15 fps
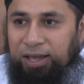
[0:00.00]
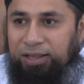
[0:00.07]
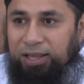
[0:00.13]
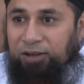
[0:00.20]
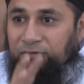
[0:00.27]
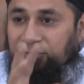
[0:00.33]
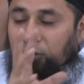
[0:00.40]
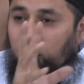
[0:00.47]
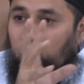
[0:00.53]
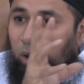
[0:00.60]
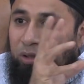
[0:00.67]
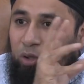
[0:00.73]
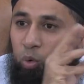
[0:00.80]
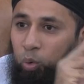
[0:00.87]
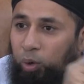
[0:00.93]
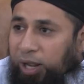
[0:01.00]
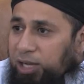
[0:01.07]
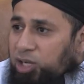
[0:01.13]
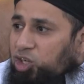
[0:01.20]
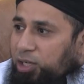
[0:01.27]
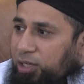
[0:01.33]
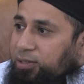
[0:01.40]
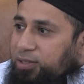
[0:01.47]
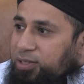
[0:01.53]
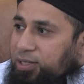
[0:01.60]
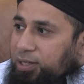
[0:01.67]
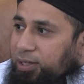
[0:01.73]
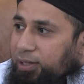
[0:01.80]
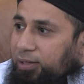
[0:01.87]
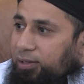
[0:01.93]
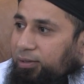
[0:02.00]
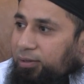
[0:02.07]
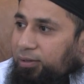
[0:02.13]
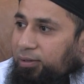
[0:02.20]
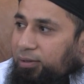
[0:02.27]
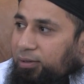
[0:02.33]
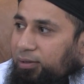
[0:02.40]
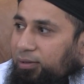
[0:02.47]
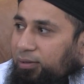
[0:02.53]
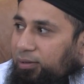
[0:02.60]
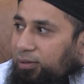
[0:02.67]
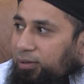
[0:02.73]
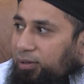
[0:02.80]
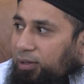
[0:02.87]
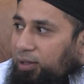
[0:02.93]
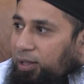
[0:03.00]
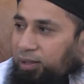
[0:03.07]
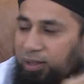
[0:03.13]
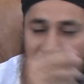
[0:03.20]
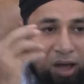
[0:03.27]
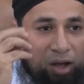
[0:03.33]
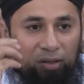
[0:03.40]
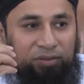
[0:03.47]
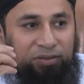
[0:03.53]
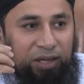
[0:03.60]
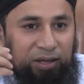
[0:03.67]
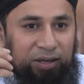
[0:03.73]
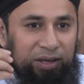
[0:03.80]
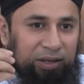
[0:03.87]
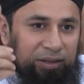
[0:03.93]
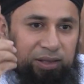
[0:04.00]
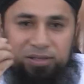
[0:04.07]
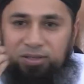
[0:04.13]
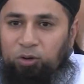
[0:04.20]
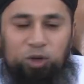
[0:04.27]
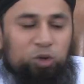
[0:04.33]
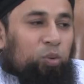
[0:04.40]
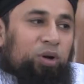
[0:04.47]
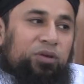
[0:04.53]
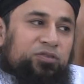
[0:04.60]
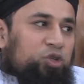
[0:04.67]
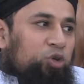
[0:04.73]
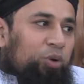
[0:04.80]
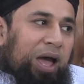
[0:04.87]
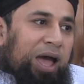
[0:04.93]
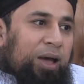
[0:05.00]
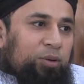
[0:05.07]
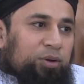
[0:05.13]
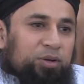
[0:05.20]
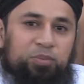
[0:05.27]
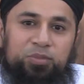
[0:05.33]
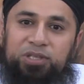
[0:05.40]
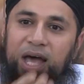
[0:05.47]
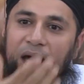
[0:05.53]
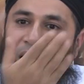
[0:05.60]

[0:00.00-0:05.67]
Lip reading: That from what the Quraysh can see, they are thinking there's only one of two outcomes.